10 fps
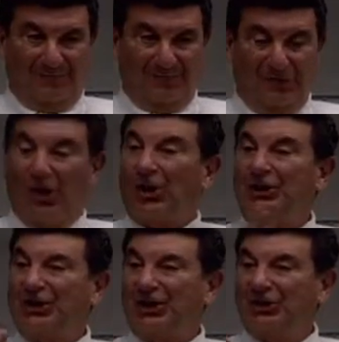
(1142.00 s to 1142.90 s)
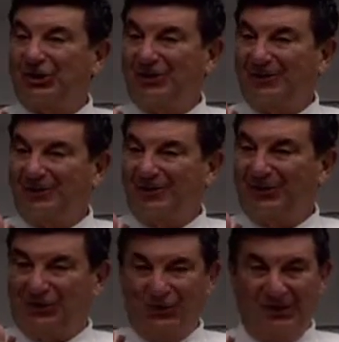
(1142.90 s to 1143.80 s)
the architecture
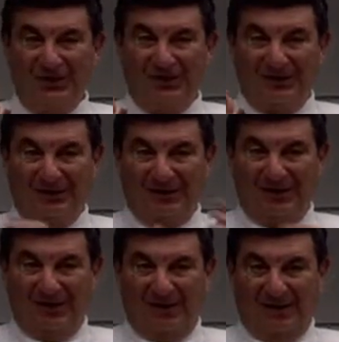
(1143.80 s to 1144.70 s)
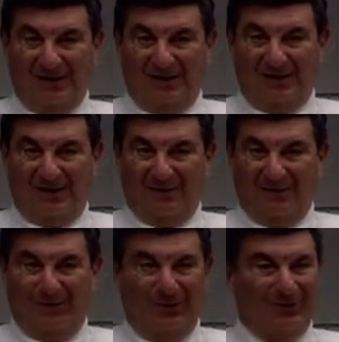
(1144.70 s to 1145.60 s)
is unique. Uh,
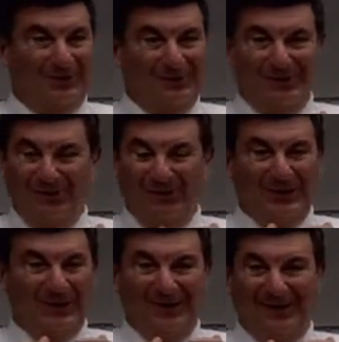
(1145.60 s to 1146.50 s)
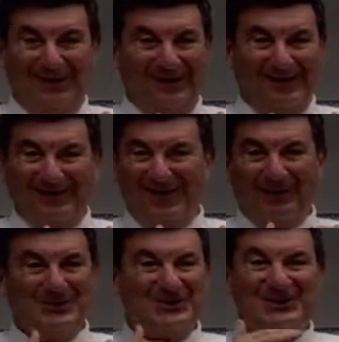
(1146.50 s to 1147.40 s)
we're, we got
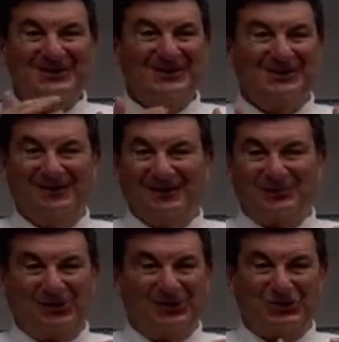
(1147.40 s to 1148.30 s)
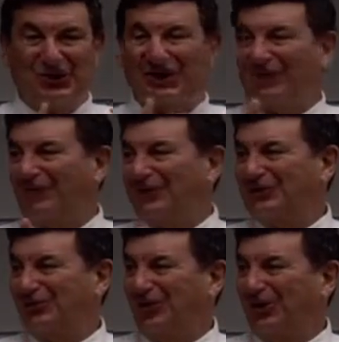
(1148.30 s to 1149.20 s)
every season, there's whether it's Jazz
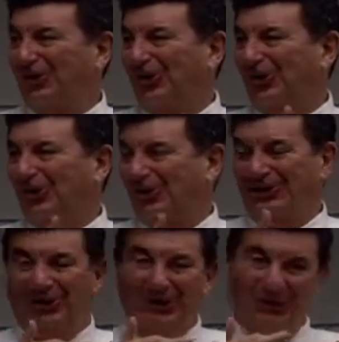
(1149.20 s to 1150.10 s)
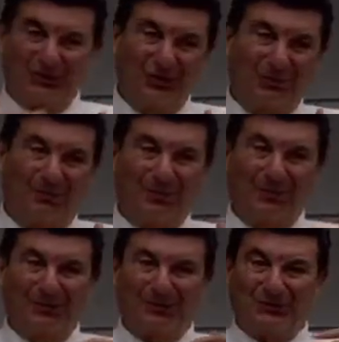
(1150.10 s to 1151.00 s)
Fest or Mardi Gras or Super
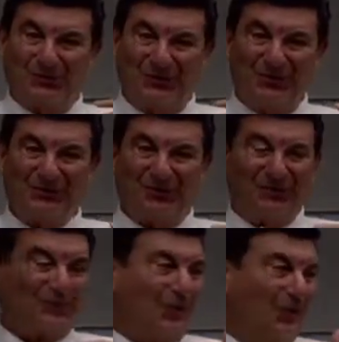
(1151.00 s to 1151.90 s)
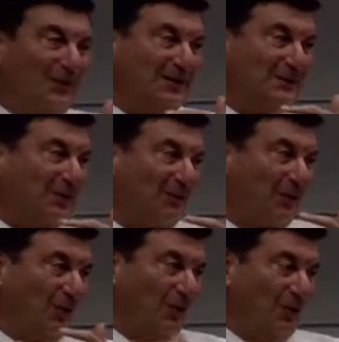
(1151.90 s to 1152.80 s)
Bowls or this or there's always something
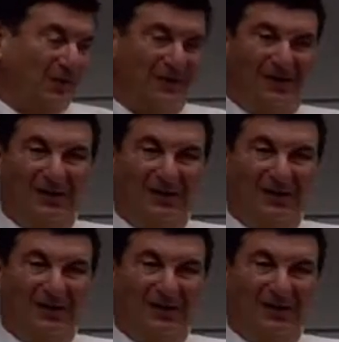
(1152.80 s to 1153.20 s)
going on.